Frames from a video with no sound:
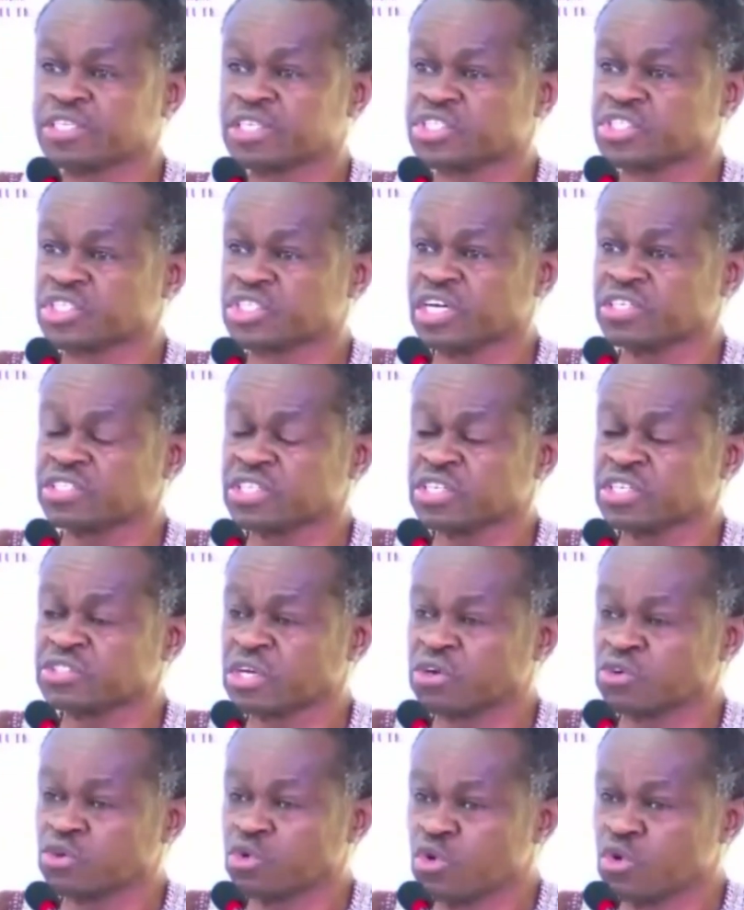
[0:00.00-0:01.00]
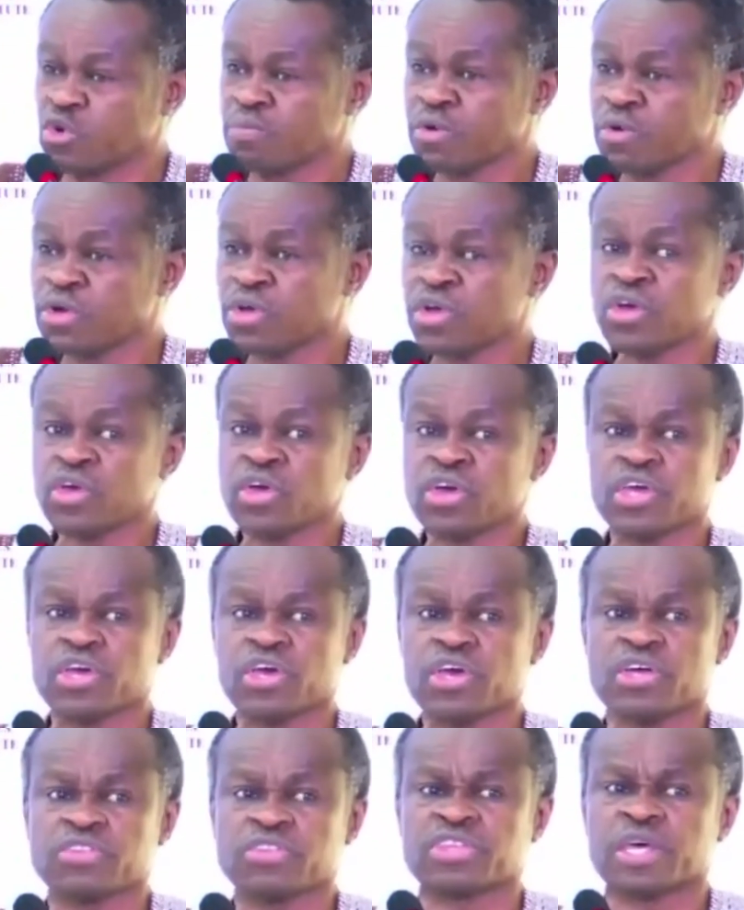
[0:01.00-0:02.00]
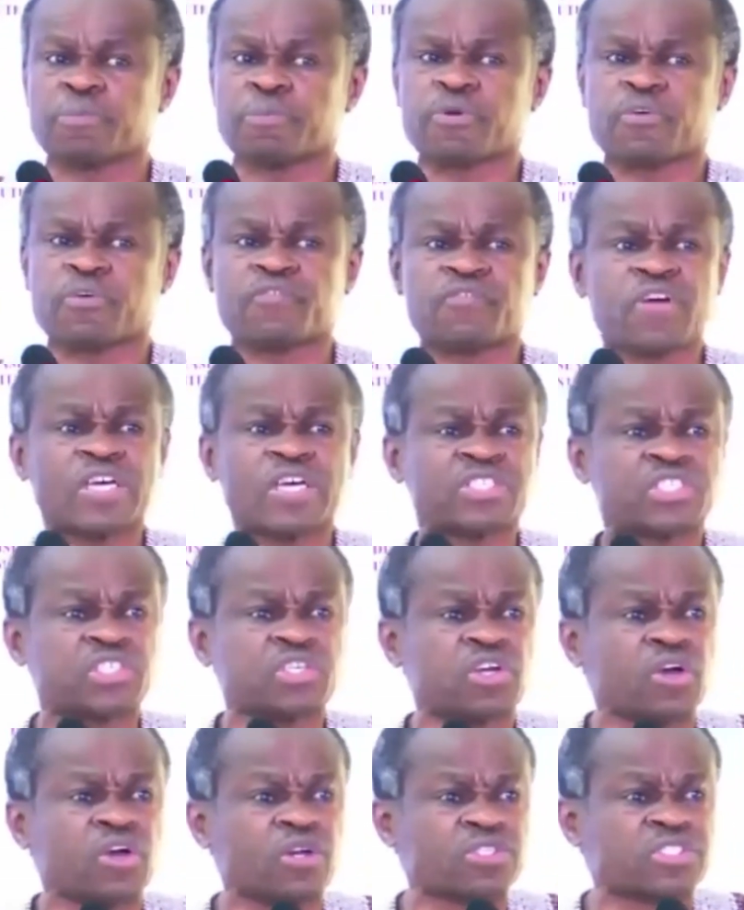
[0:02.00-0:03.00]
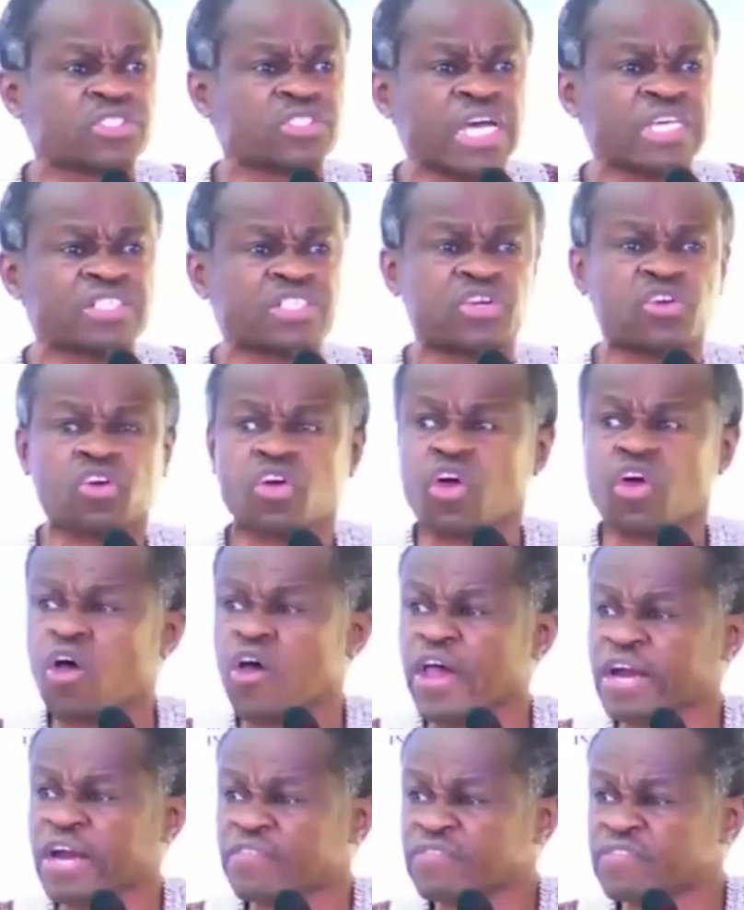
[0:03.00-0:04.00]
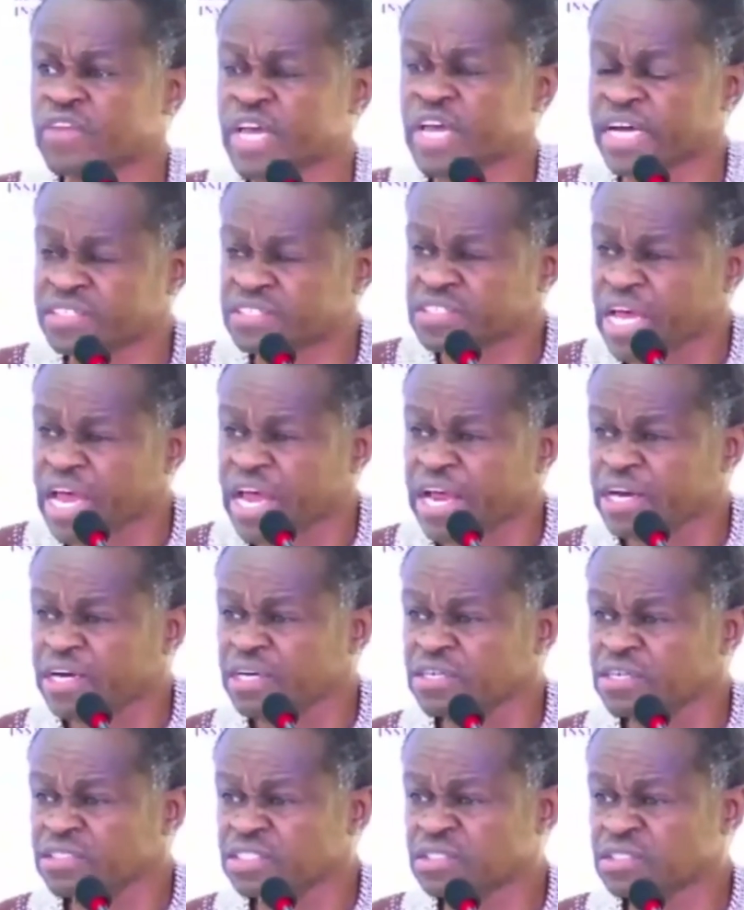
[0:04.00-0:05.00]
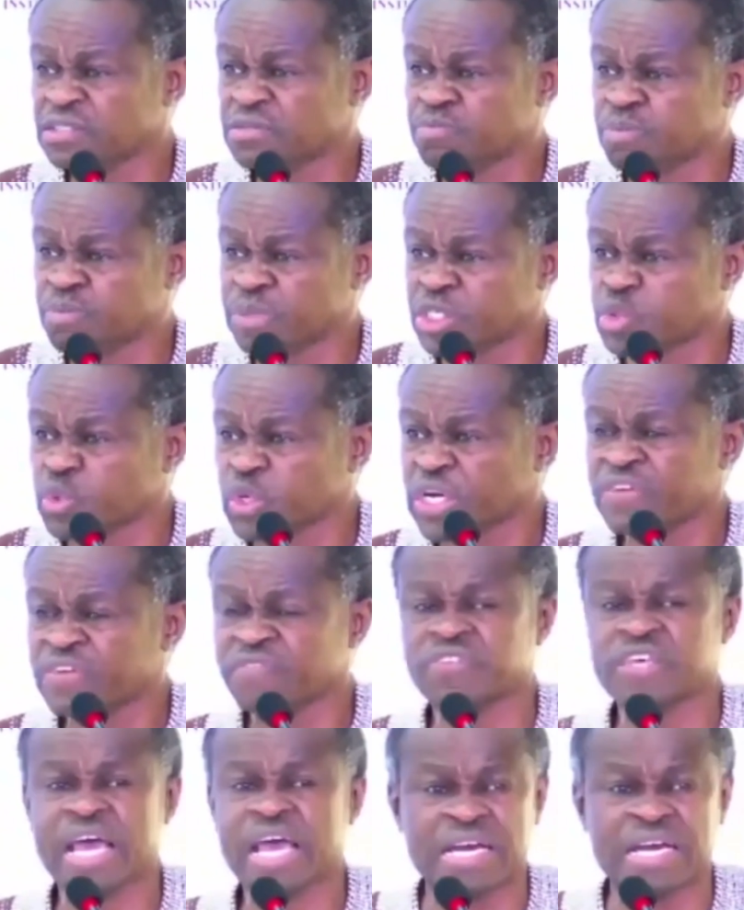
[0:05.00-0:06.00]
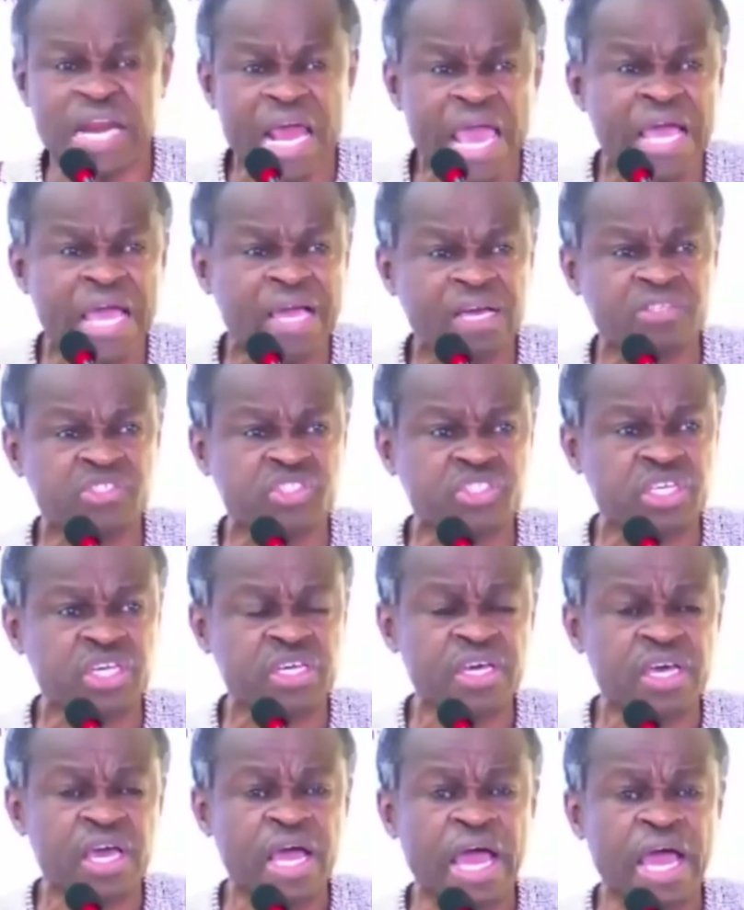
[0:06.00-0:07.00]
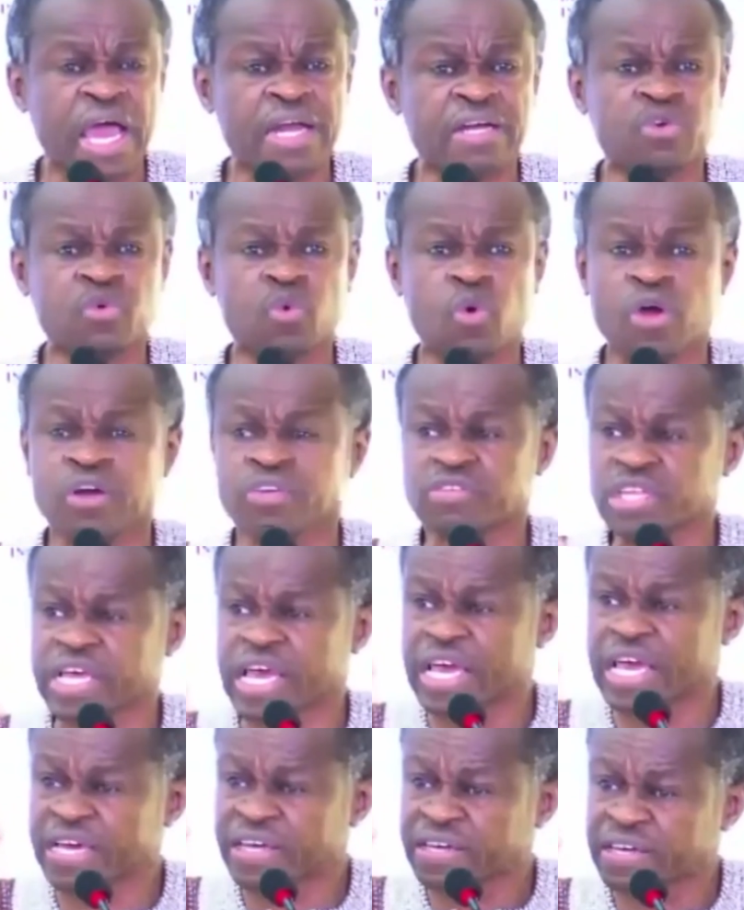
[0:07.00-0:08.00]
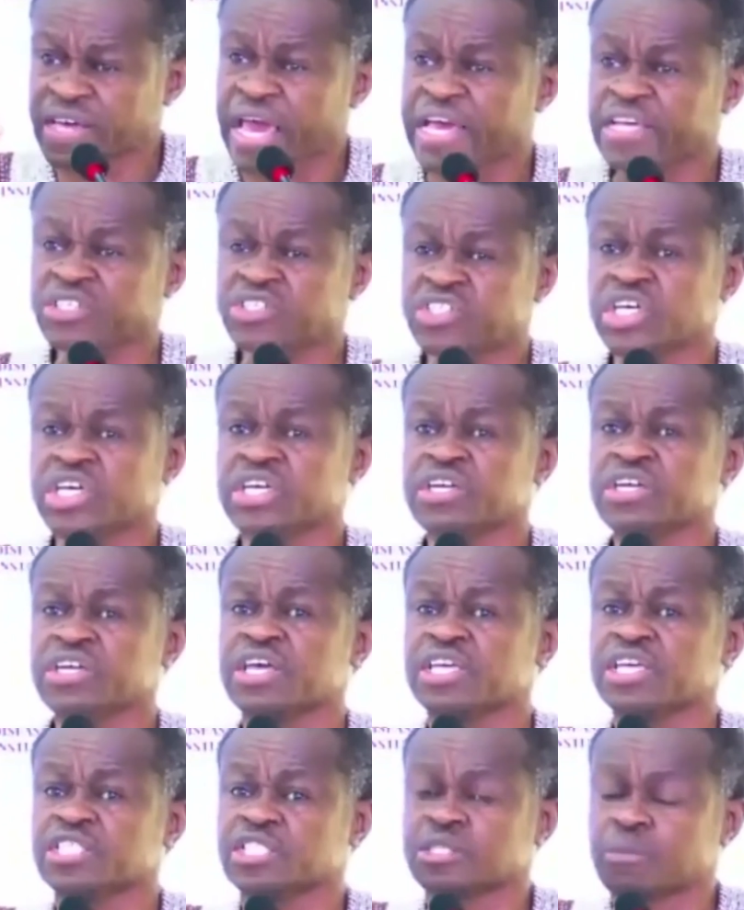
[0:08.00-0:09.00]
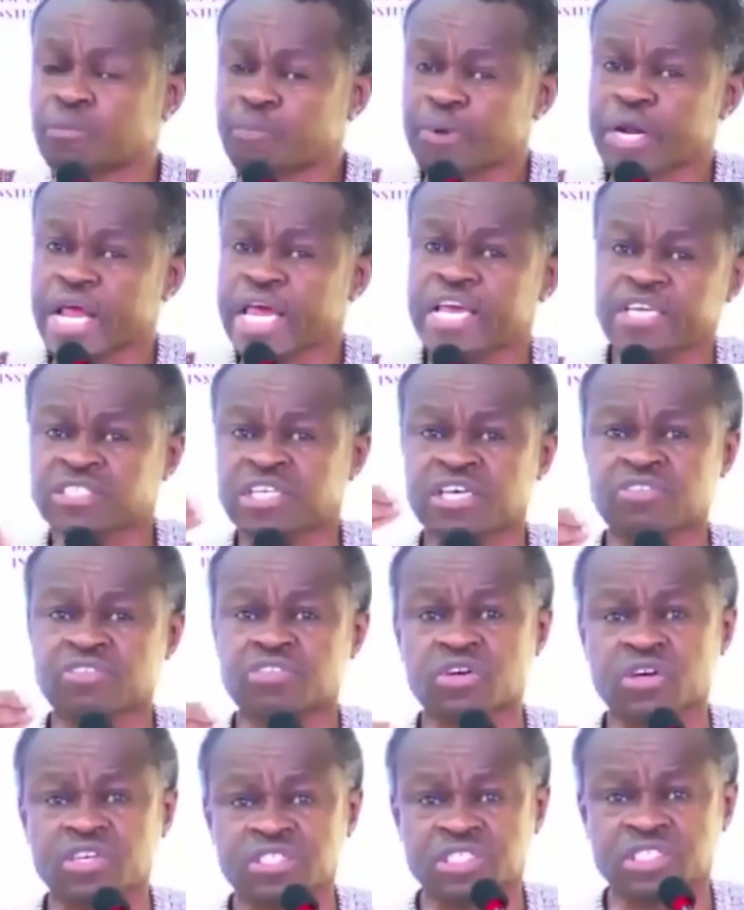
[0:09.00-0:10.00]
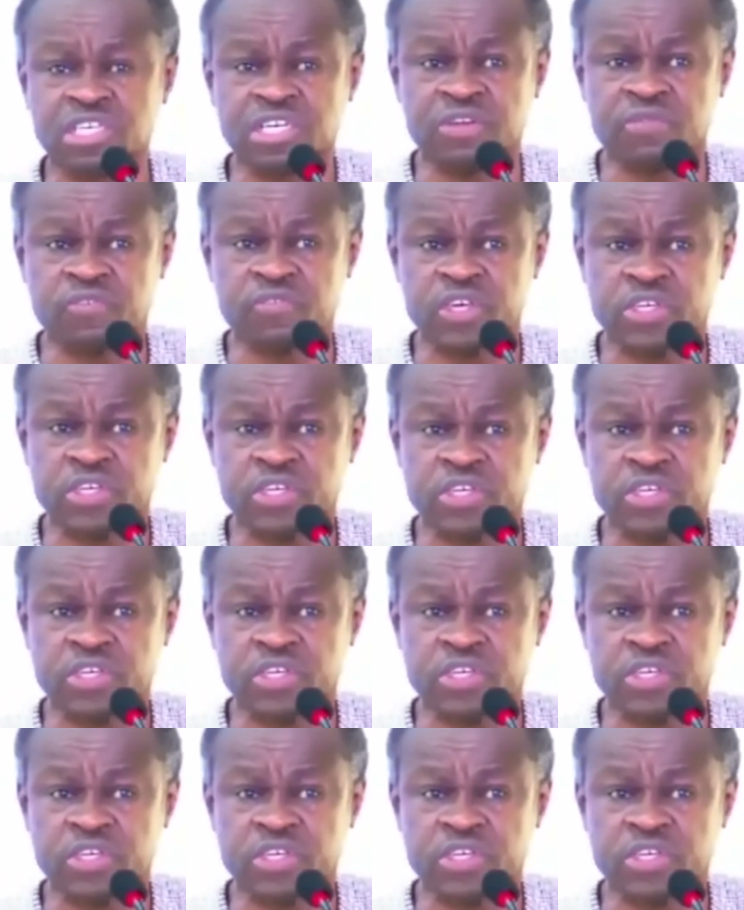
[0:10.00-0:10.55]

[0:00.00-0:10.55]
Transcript: the professionals just coil their tail between their legs, and what they engage in is praising those individuals, not saying the right thing.